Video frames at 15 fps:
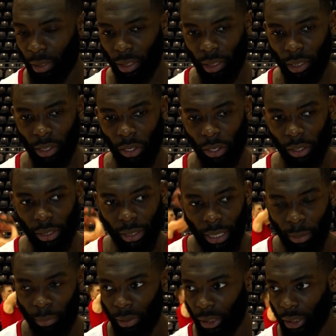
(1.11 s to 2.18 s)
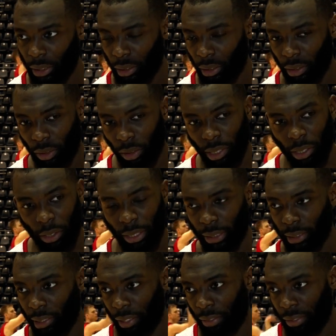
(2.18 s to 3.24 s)
Uh, the EuroLeague competition is only going to
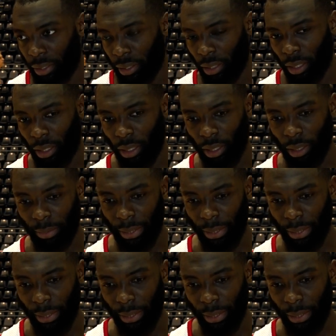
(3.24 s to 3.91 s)
get tougher uh,